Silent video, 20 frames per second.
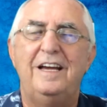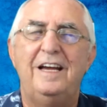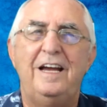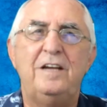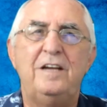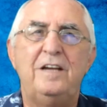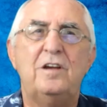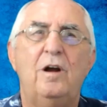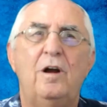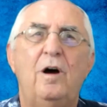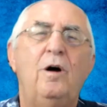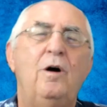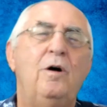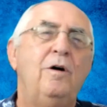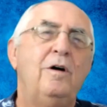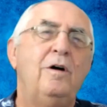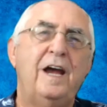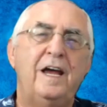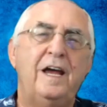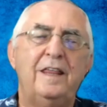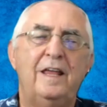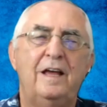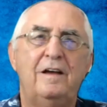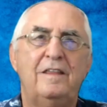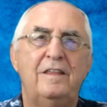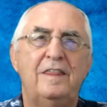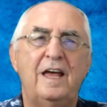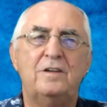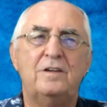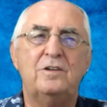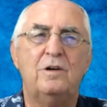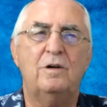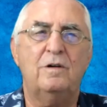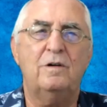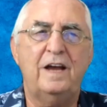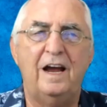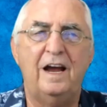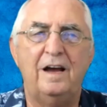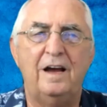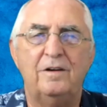He said, oh, okay, though, that's
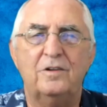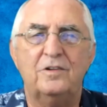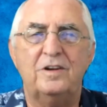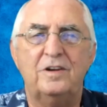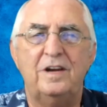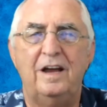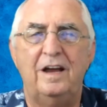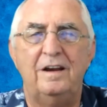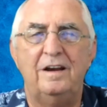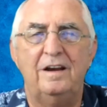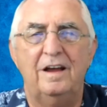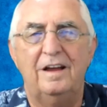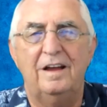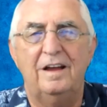okay. I understand.